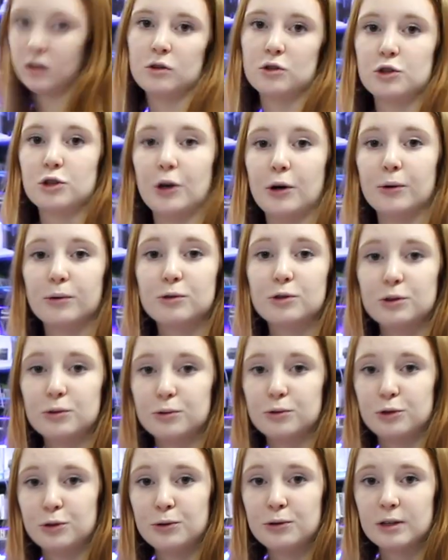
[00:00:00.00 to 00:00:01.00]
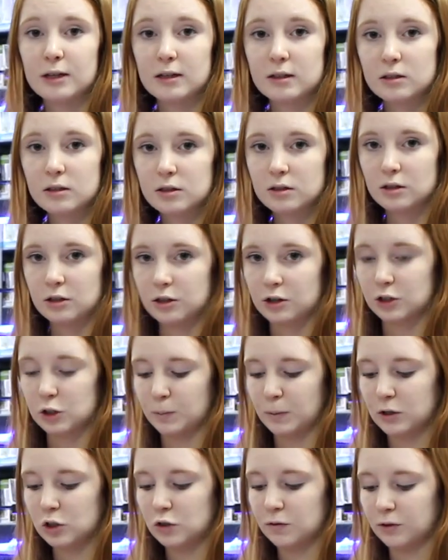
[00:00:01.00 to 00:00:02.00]
So to do this, your
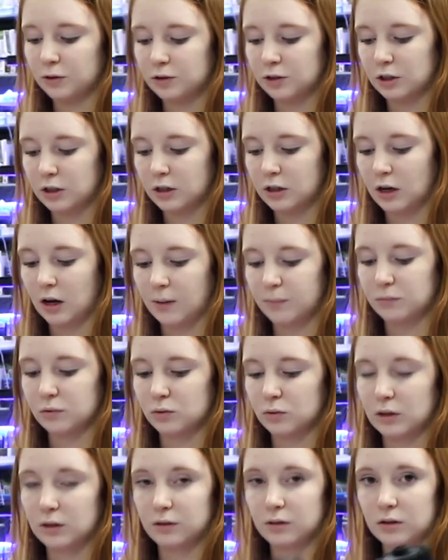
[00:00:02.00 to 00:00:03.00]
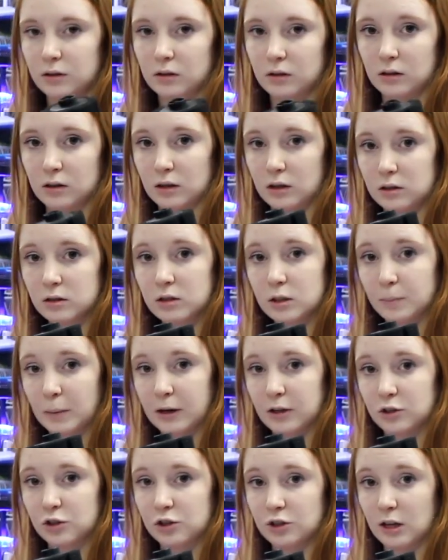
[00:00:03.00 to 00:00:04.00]
sponge filter comes with this
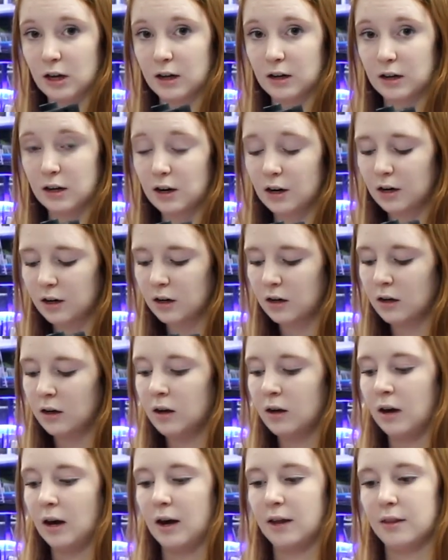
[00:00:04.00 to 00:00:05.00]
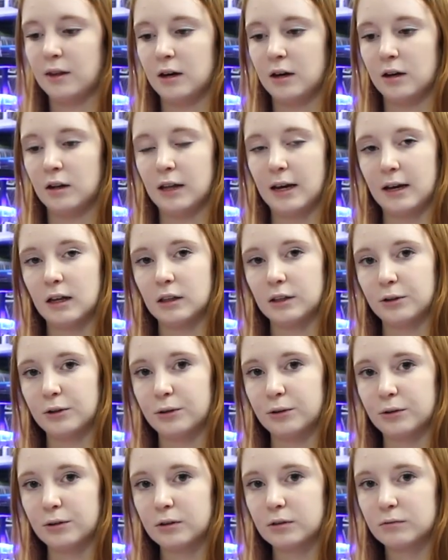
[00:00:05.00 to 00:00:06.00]
sponge thing here, and then like a
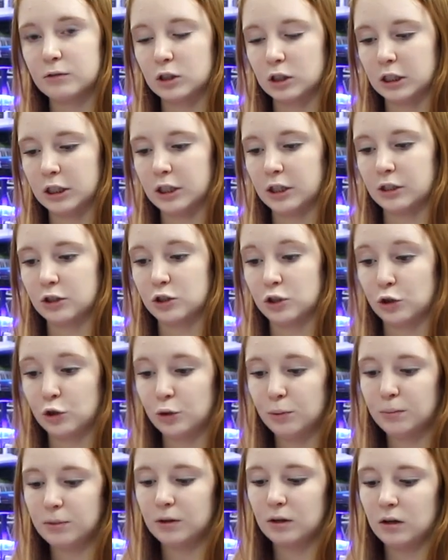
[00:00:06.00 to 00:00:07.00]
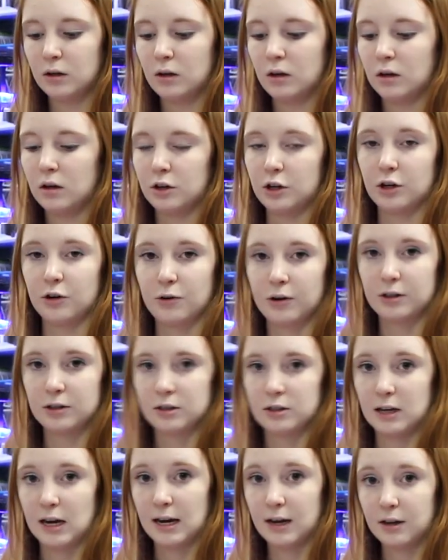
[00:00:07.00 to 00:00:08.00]
little clear tube. You're going
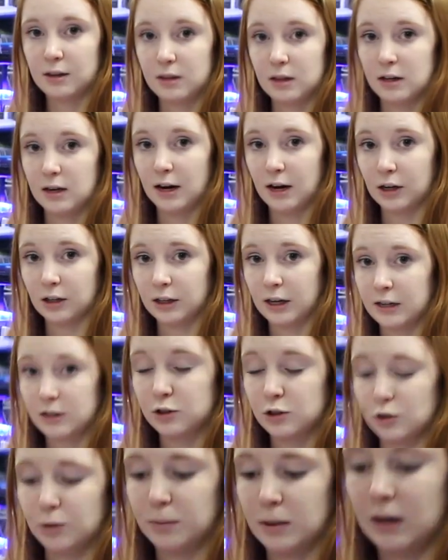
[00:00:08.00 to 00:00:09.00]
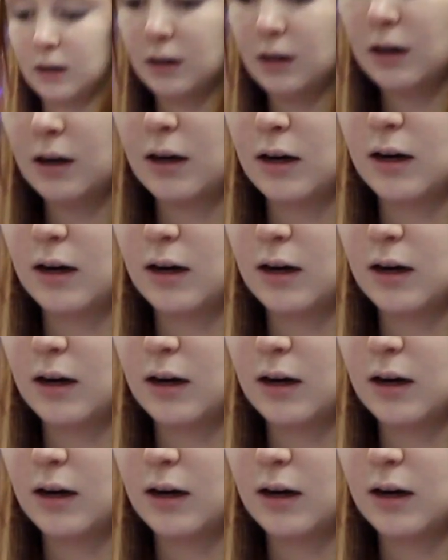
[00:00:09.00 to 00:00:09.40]
to take the airline tubing